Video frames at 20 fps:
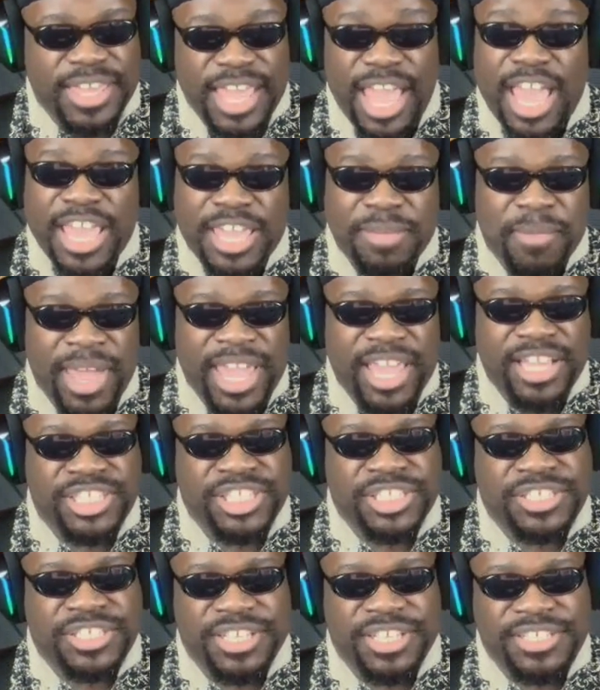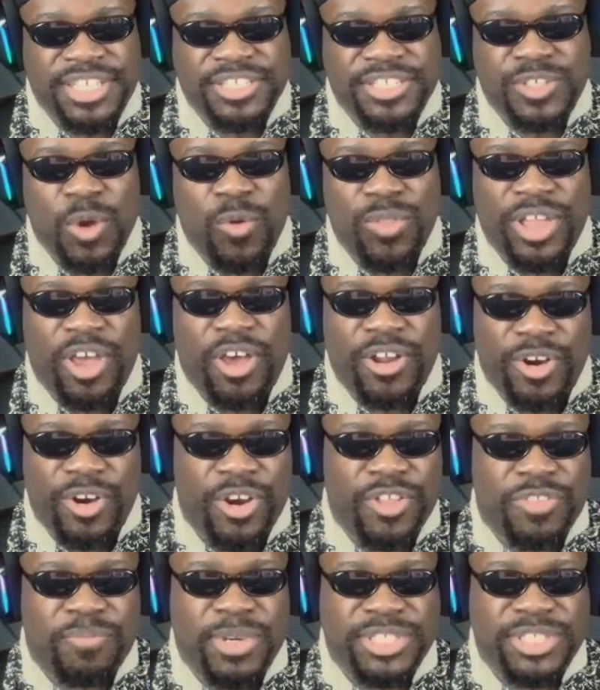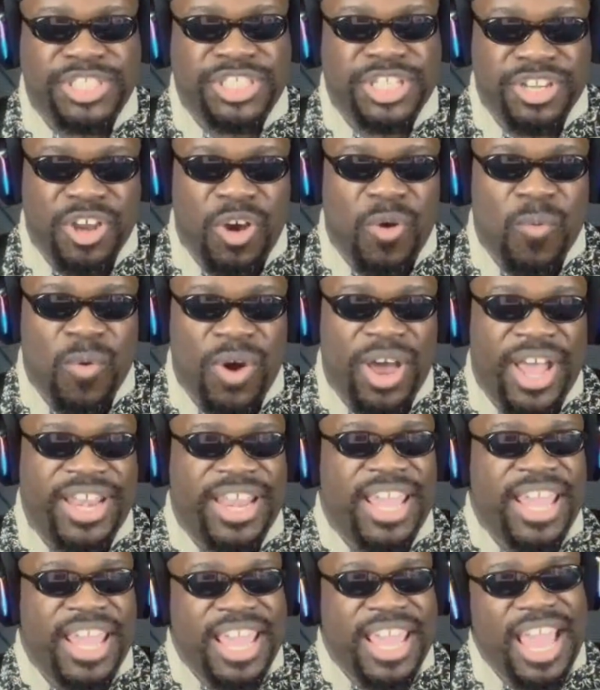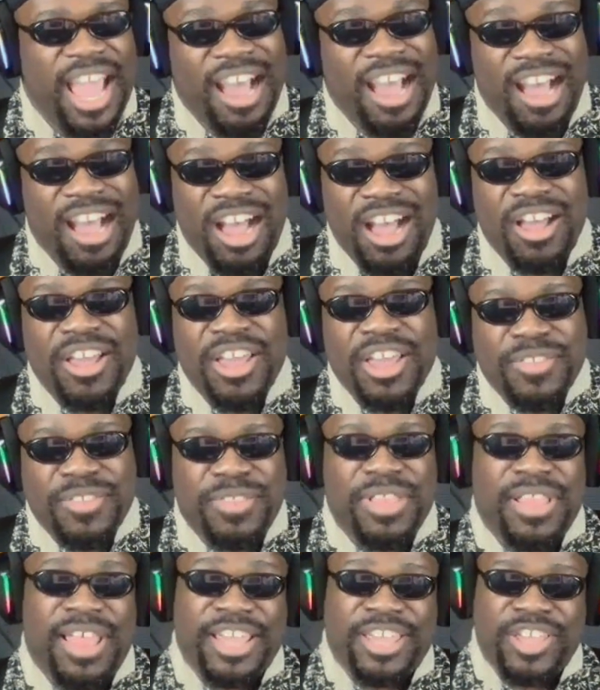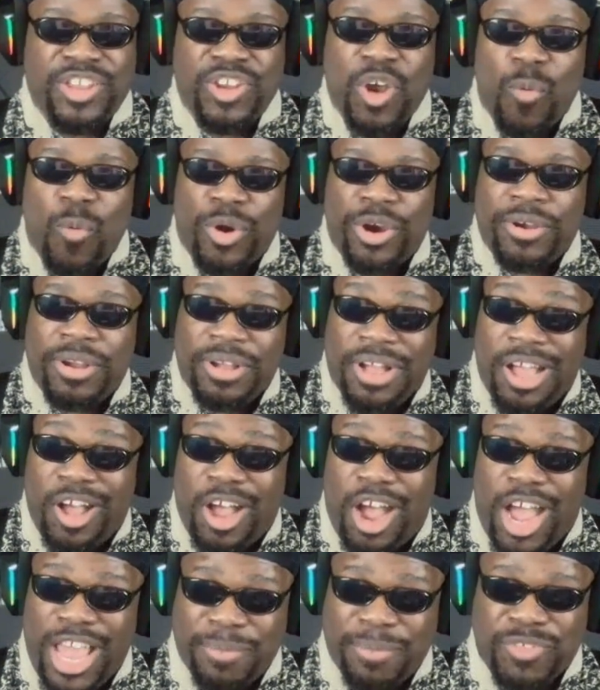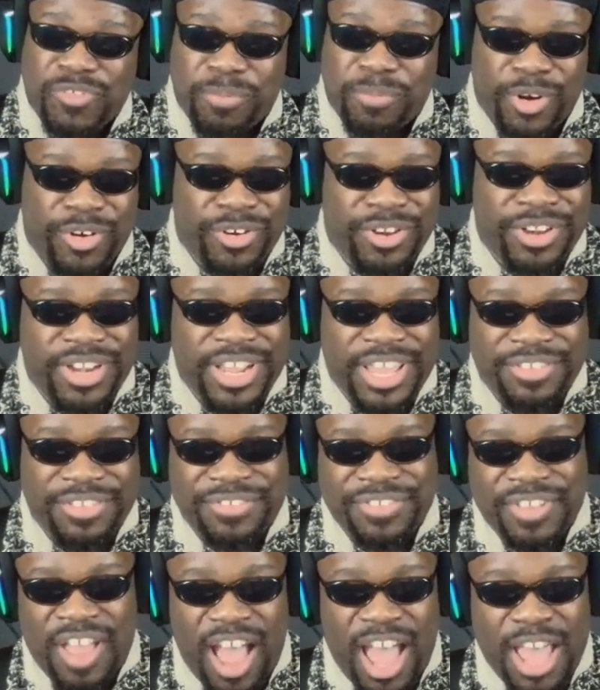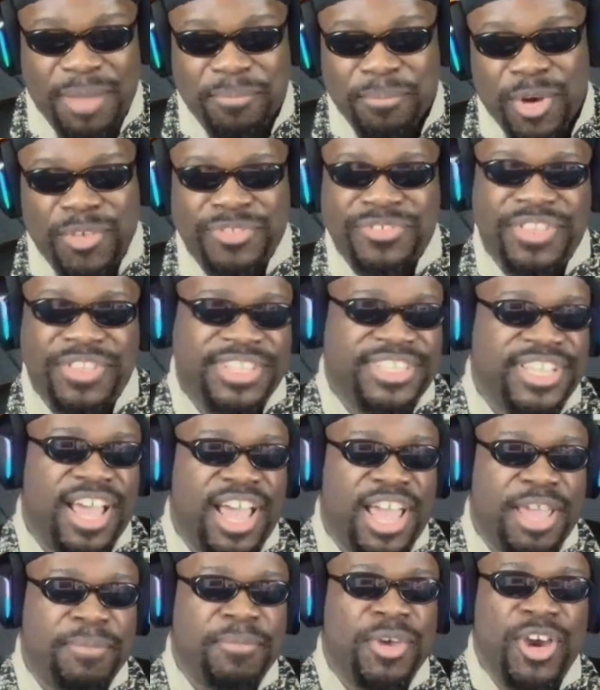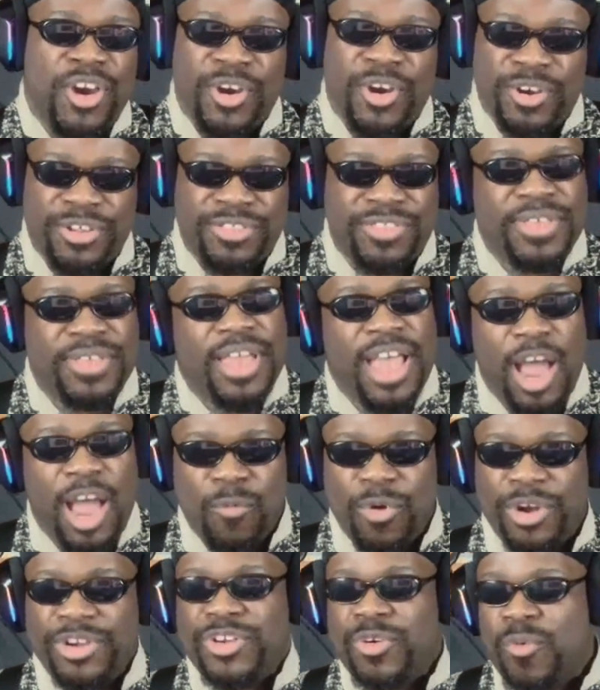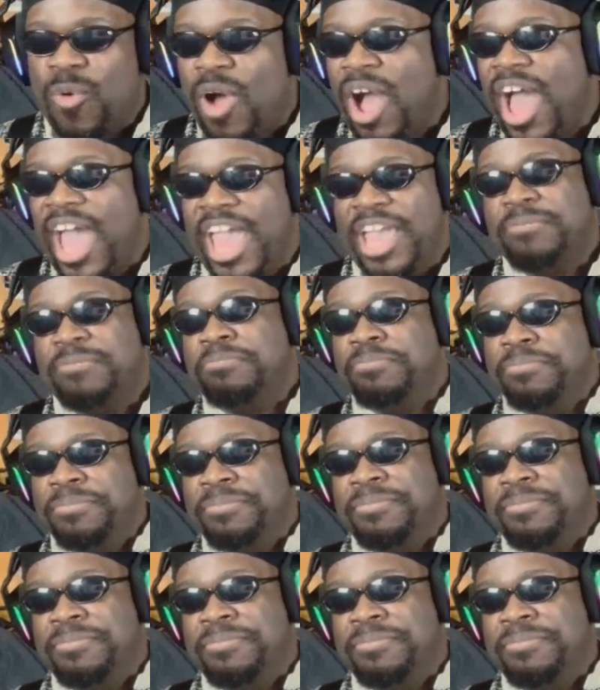Yeah, he may just exist only on Earth, but you know what? Where Amos Burton is not most of the time? Earth. I wonder why.